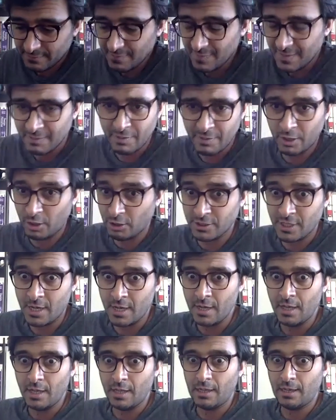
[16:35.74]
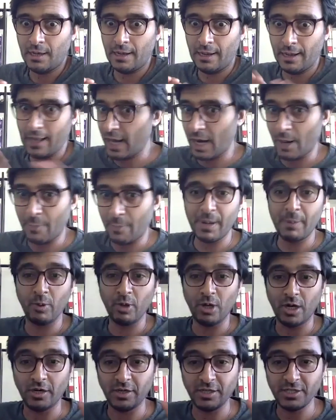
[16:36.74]
because a lot of people
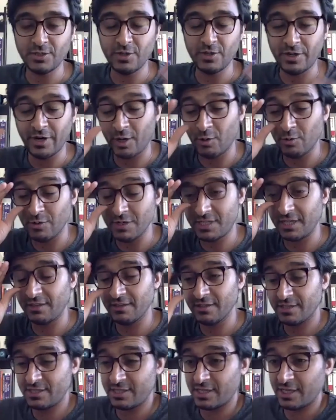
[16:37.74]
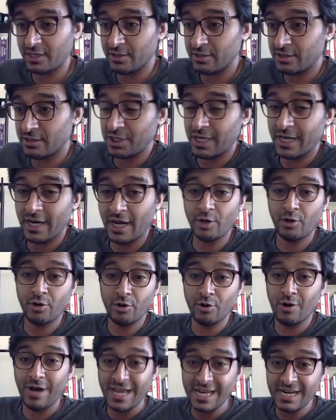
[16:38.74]
are requesting this technology, and I don't
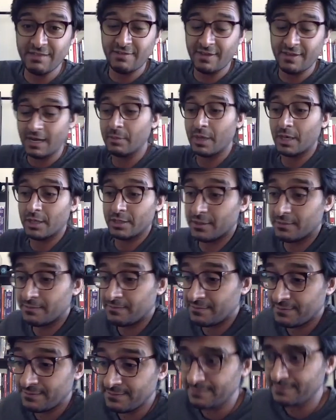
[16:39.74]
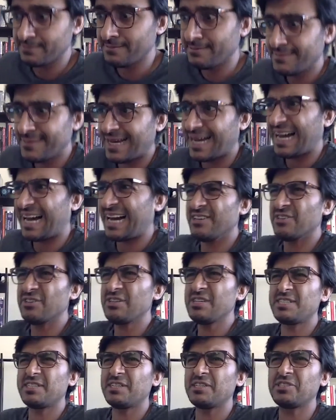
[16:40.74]
know anything about it. I
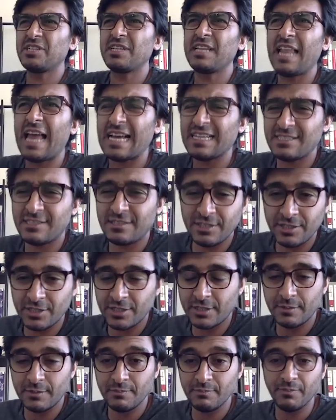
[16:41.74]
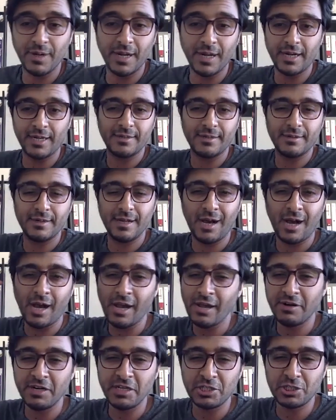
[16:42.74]
researched it last year, but I
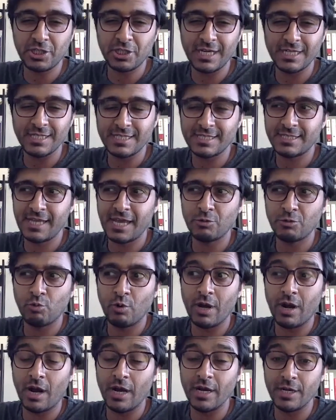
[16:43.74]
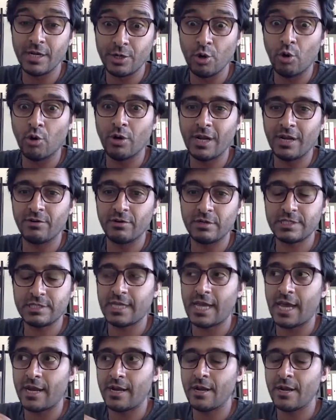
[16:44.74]
reached a state where I don't
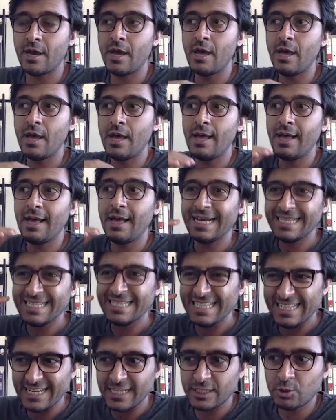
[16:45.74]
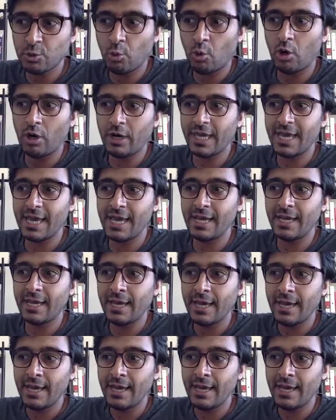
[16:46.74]
understand networking